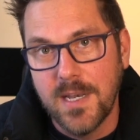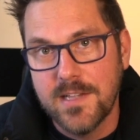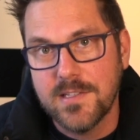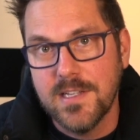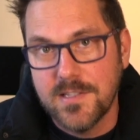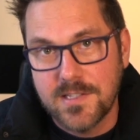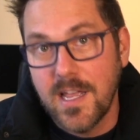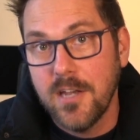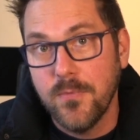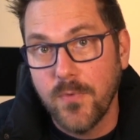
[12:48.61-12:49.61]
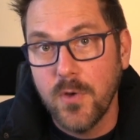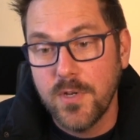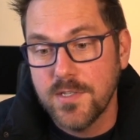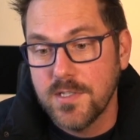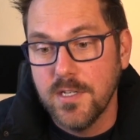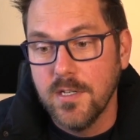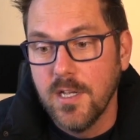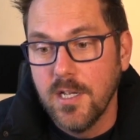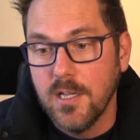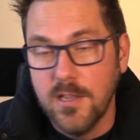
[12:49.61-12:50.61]
Let's instead focus and
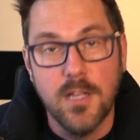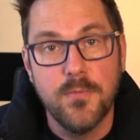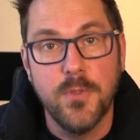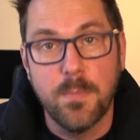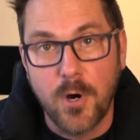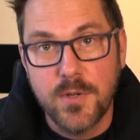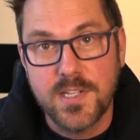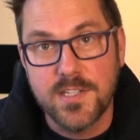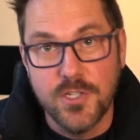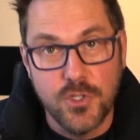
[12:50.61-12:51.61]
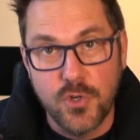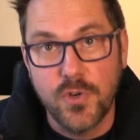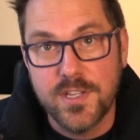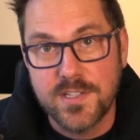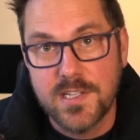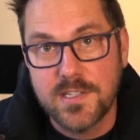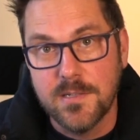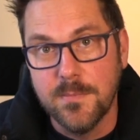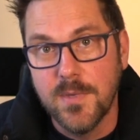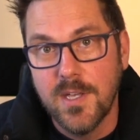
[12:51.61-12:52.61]
love the process, enjoy the
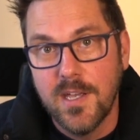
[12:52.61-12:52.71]
system,